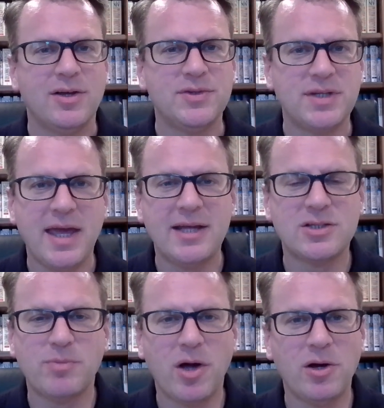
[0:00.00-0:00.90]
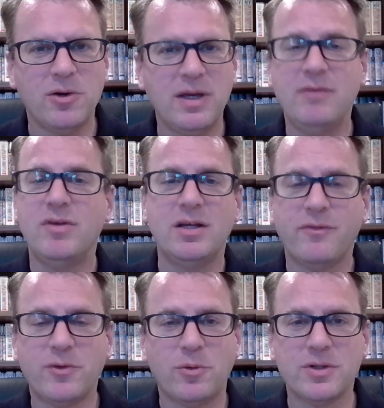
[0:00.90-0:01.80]
today, tomorrow evening,
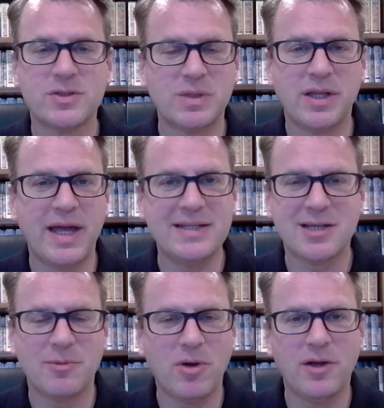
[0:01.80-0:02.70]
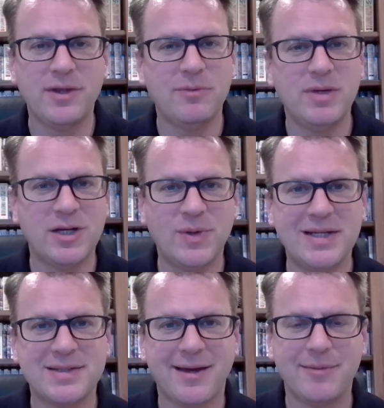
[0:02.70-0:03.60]
of course, when the lights come on. That'd be a
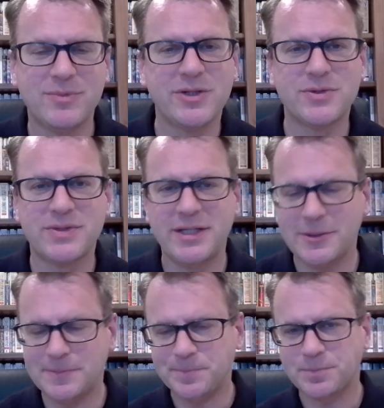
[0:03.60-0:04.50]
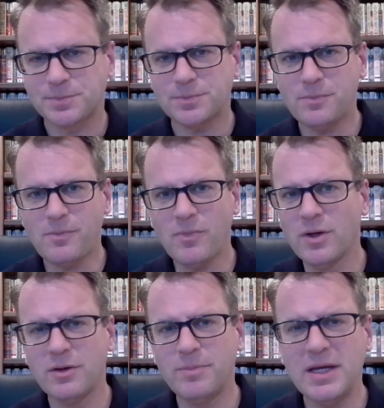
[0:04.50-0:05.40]
great time to see it.
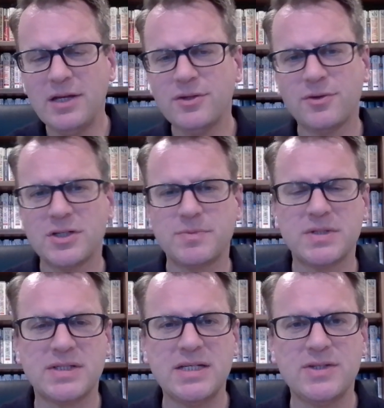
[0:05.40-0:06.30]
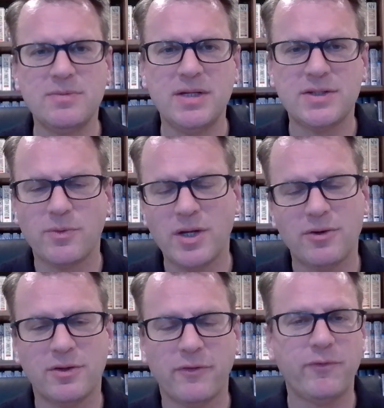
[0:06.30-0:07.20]
And being in the Christmas season means that we
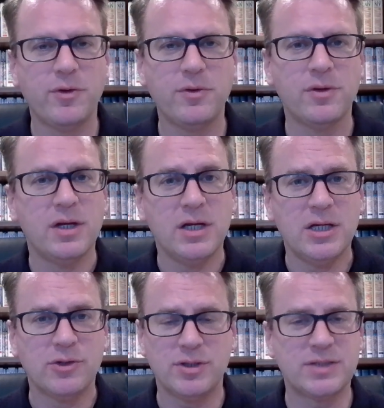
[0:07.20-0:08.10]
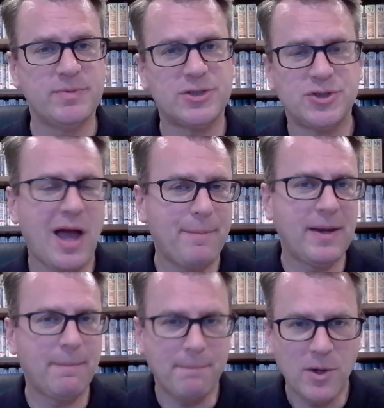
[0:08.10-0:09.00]
are in the full Christmas
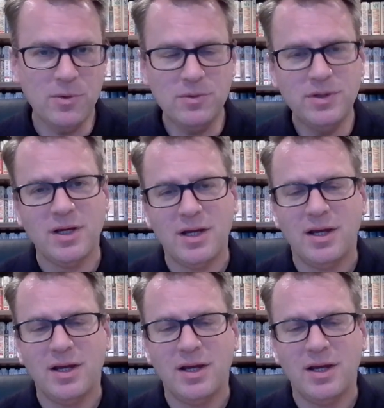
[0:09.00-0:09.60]
shopping mode.